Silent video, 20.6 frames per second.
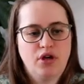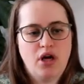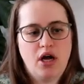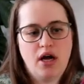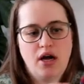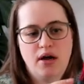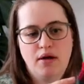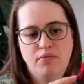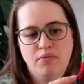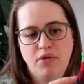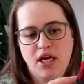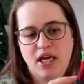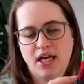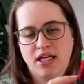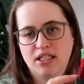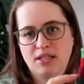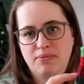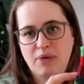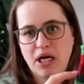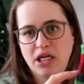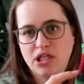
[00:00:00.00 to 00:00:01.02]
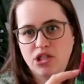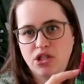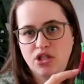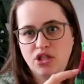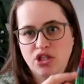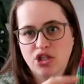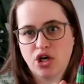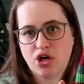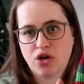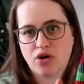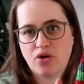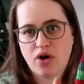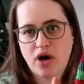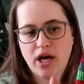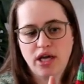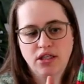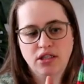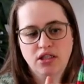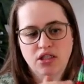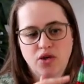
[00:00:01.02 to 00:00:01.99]
it gets back to the dark
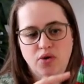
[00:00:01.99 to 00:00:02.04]
red,